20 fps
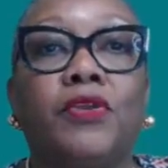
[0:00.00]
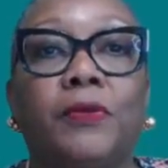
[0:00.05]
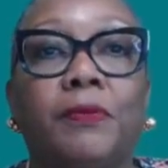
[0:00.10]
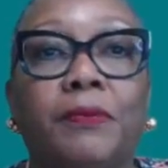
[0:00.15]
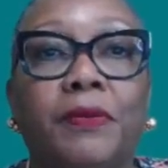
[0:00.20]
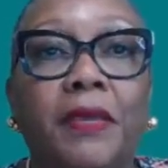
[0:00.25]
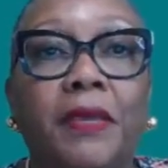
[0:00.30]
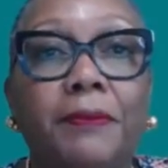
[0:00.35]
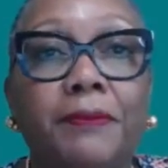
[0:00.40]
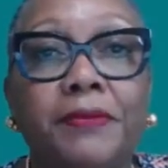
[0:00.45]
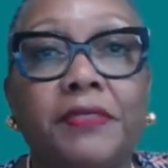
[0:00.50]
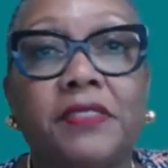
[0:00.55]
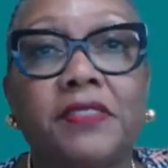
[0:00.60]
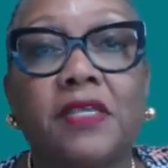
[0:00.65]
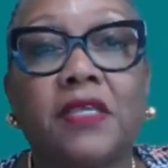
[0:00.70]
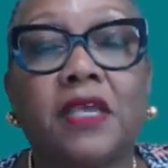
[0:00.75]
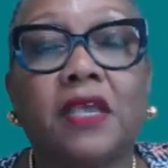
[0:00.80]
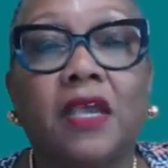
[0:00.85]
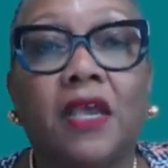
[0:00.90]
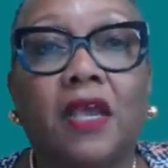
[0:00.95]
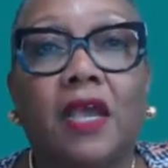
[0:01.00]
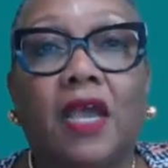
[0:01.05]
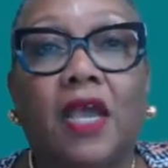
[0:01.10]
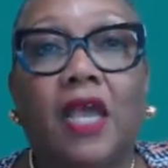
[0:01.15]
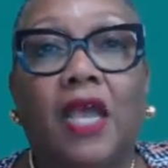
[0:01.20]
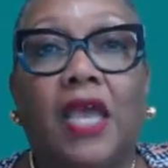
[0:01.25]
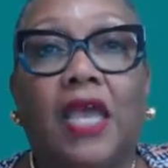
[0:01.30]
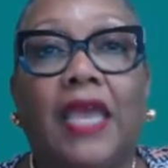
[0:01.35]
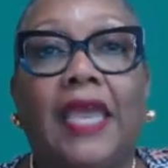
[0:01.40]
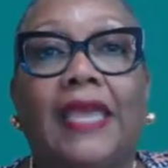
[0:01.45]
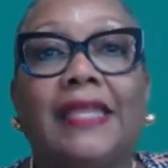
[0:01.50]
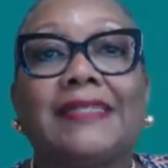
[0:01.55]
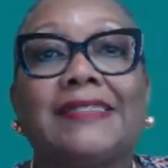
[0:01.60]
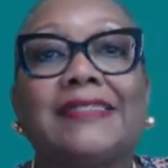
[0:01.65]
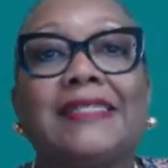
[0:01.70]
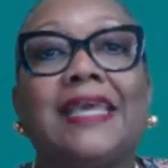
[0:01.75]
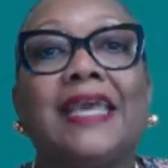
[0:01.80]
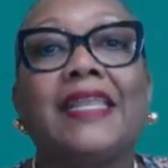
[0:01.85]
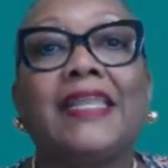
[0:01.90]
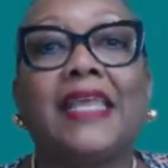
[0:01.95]
pips, and
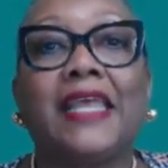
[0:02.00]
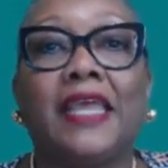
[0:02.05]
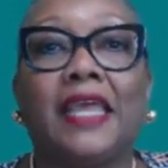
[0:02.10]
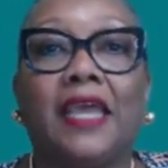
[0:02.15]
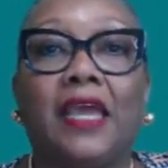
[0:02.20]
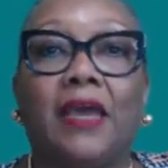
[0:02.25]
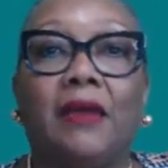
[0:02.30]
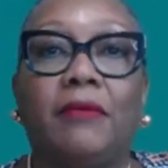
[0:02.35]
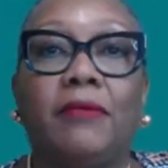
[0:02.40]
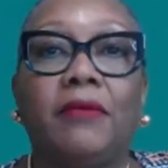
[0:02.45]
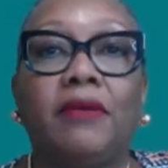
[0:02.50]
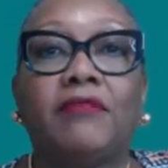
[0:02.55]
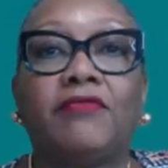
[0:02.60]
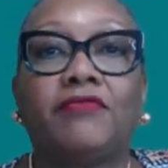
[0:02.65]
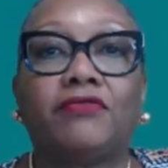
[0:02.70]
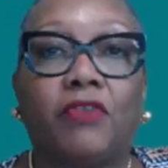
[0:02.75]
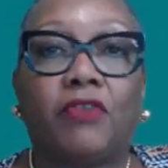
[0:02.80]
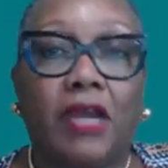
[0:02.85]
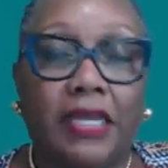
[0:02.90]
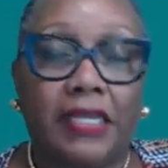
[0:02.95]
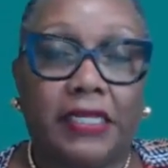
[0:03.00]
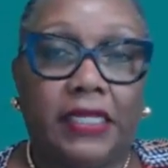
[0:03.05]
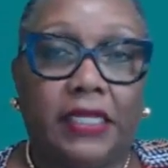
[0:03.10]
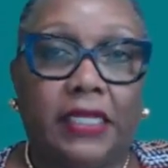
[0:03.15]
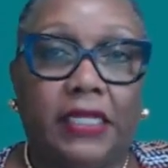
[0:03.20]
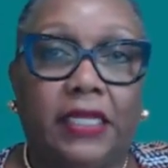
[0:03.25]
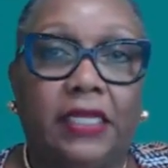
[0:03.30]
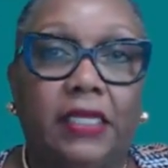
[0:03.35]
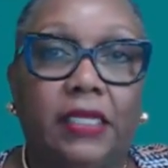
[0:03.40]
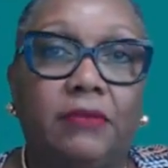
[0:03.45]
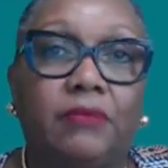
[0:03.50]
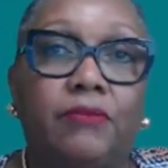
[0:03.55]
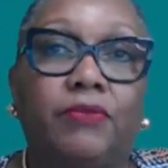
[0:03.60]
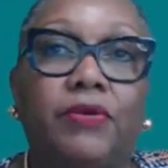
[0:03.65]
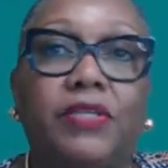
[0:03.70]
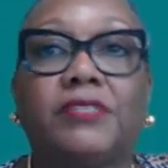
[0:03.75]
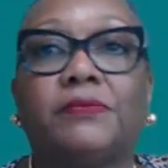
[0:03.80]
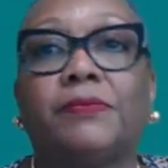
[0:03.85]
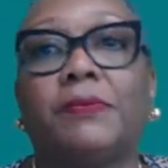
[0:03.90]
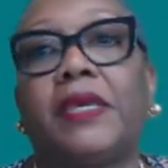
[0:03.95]
10 a.m. Friday,
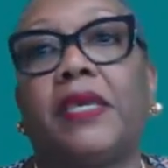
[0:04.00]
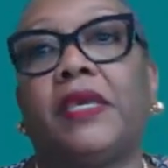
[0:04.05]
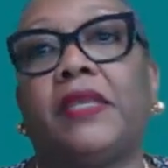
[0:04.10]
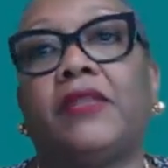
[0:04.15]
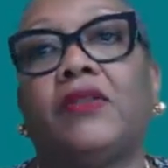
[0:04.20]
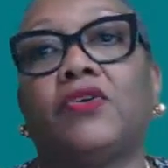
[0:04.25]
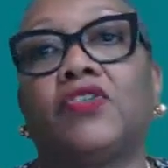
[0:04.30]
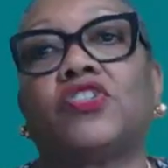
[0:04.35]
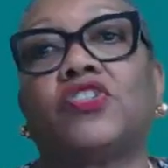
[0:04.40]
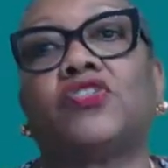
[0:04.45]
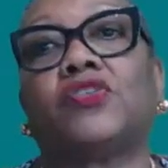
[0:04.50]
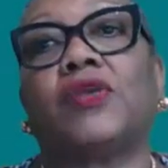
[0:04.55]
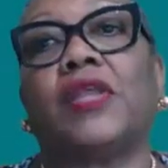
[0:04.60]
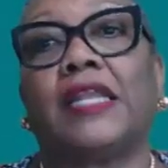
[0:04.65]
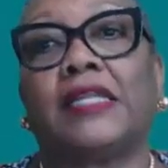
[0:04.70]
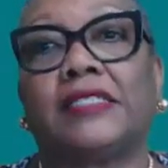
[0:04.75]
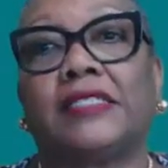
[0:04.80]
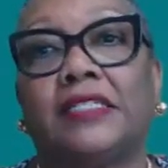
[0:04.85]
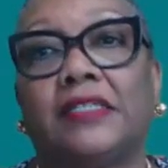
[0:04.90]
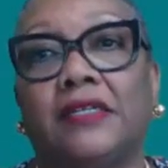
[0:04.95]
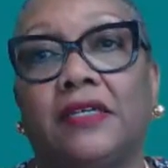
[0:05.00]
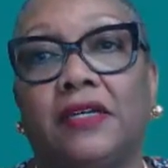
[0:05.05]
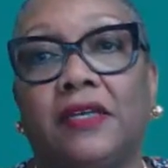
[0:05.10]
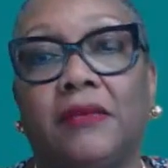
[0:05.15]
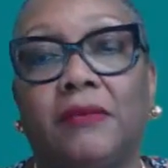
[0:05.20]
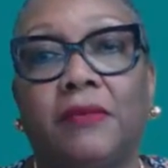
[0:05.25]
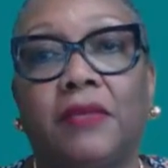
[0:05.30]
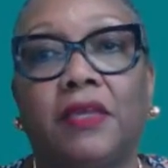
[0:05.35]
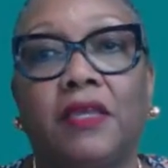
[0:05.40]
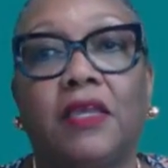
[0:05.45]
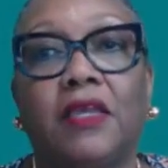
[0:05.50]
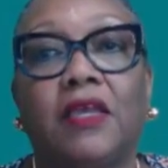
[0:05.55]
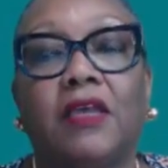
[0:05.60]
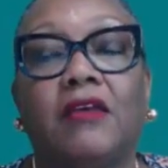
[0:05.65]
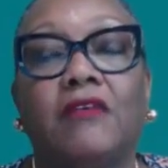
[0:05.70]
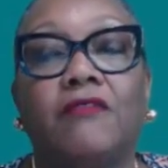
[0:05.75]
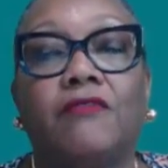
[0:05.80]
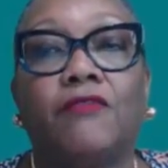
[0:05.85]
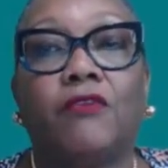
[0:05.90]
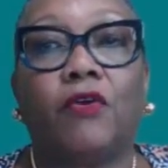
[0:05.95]
Brisbane, Australia time
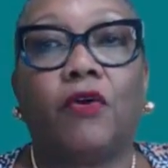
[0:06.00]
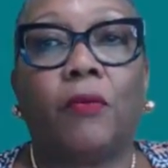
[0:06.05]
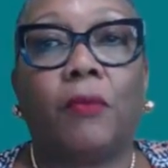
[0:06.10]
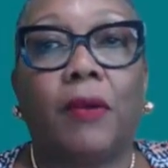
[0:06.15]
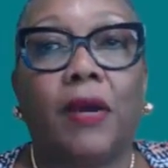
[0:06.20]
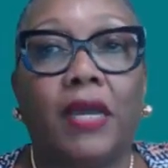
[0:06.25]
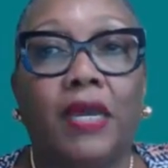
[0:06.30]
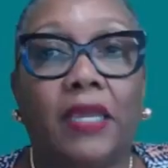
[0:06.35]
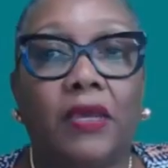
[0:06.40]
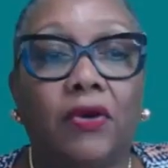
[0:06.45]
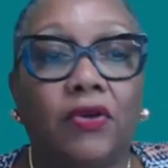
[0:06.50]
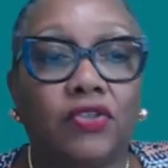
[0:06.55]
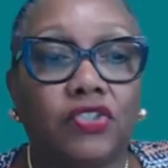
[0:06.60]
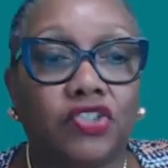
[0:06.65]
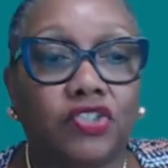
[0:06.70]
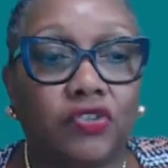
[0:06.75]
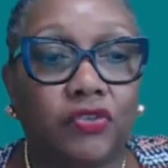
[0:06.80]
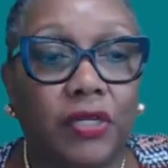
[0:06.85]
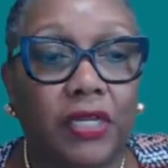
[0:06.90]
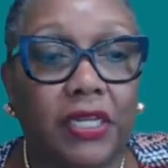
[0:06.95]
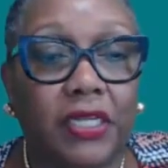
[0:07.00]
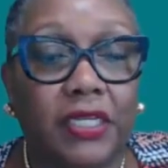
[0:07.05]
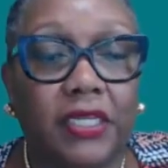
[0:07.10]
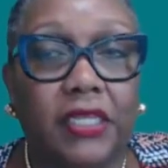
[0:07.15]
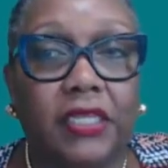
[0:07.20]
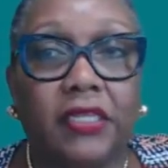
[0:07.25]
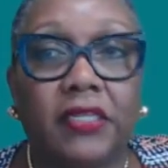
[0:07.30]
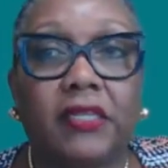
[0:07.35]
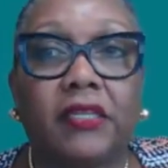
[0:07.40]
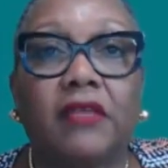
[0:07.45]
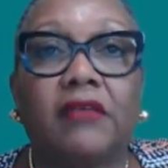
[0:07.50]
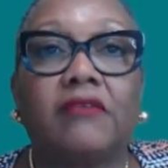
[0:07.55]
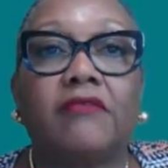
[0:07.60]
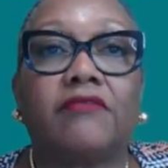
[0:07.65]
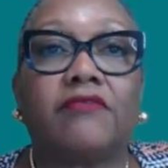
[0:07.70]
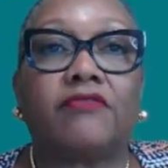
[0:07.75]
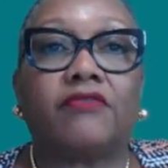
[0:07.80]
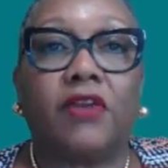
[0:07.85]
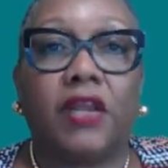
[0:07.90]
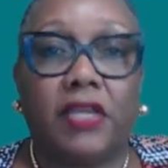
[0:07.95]
for my Australian
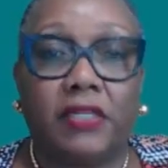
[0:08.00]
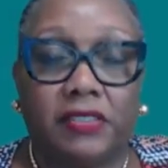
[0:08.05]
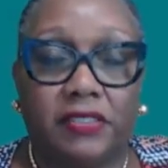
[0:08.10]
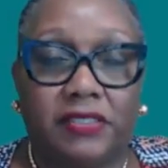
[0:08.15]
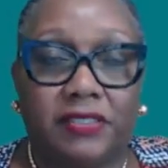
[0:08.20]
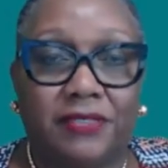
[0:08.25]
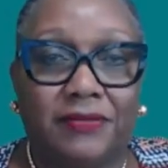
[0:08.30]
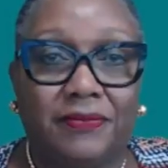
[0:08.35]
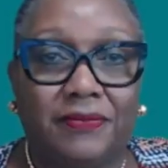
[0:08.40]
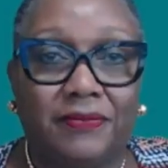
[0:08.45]
friends.